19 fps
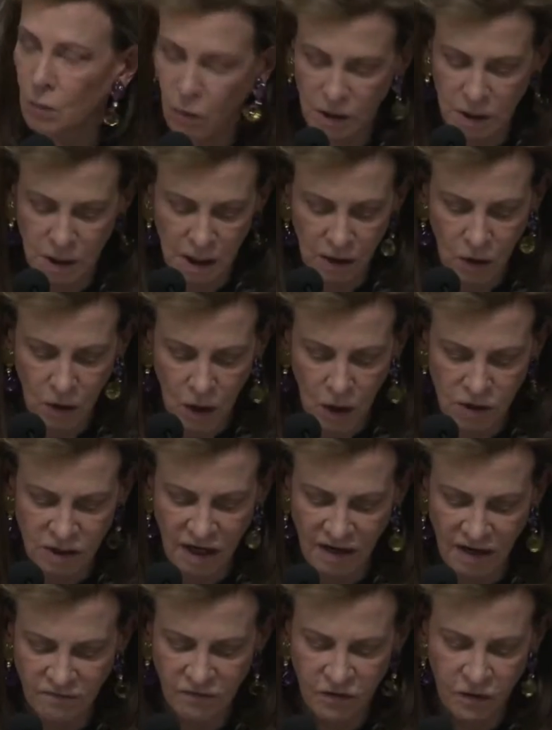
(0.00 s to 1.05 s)
what she called
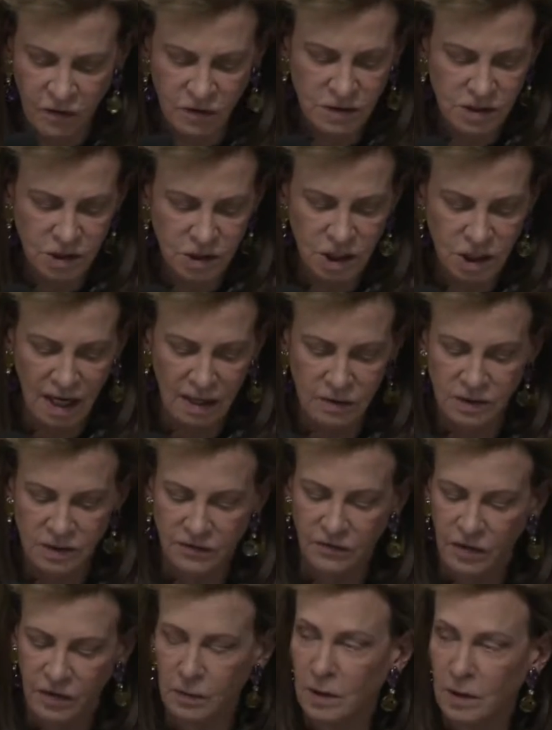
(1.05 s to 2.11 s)
diverse
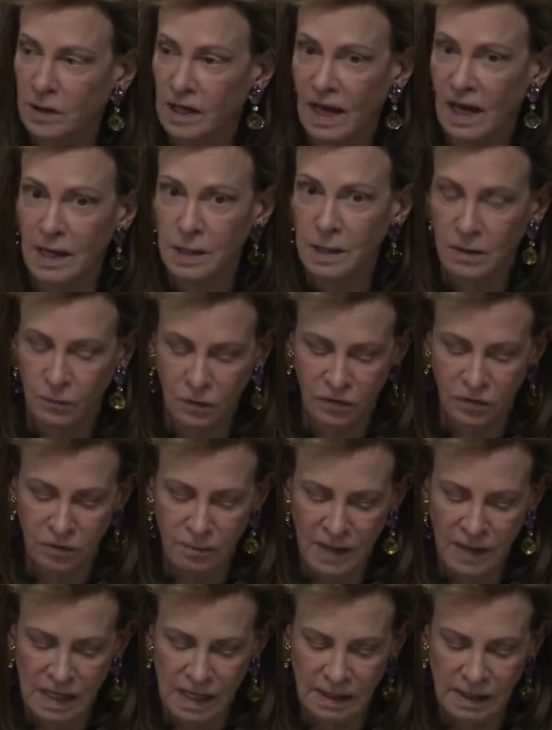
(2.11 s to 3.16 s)
channels of communication with
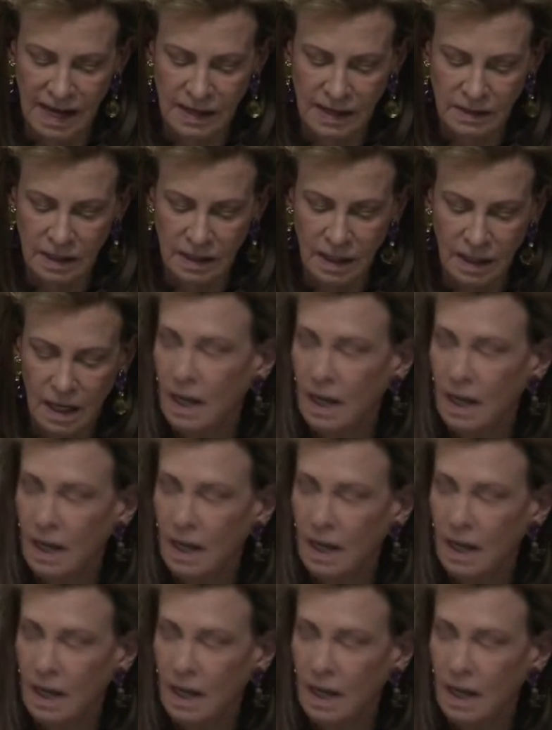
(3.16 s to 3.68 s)
the mainland.